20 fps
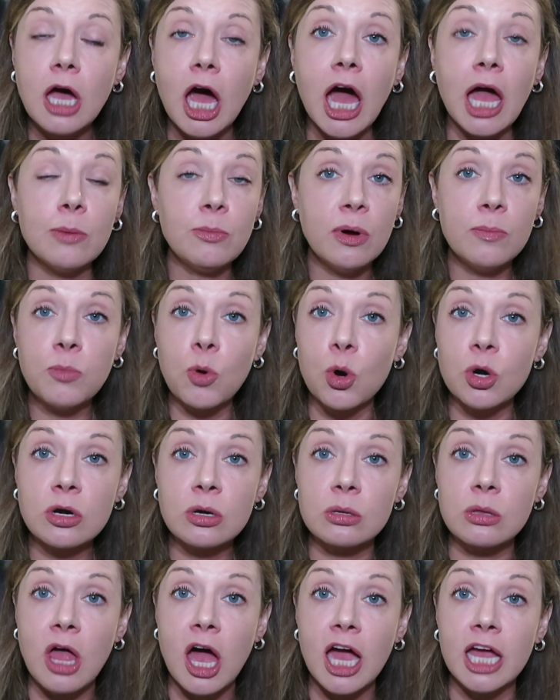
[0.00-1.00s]
I'm a
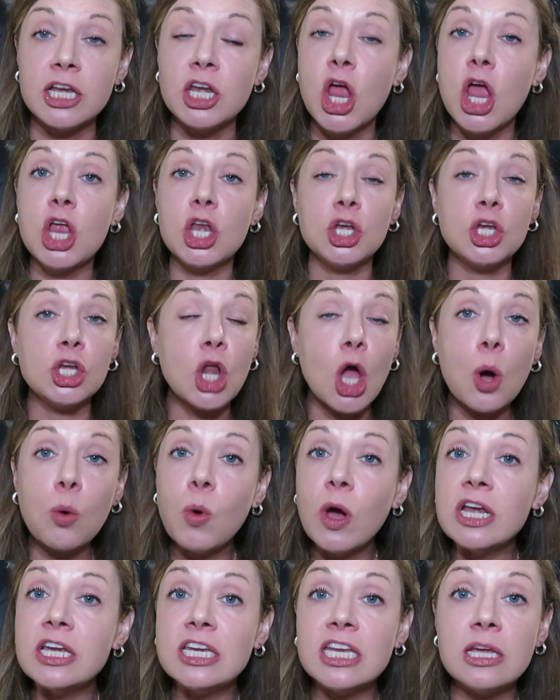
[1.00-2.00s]
borderline. No
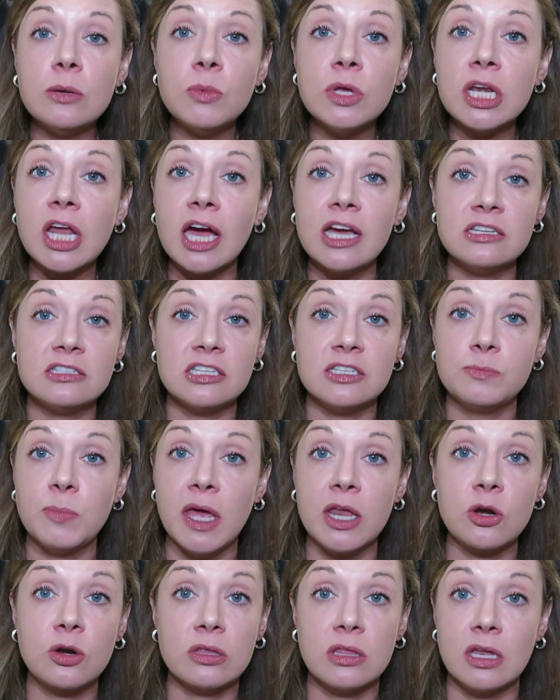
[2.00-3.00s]
one demonizes
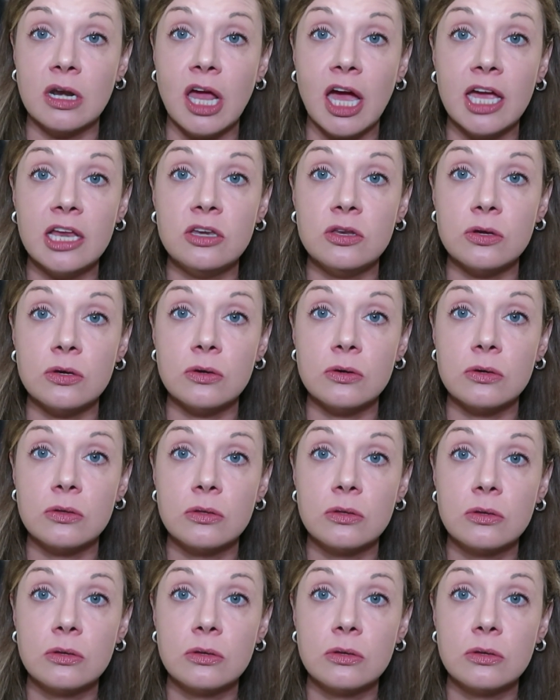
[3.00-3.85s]
better than I do.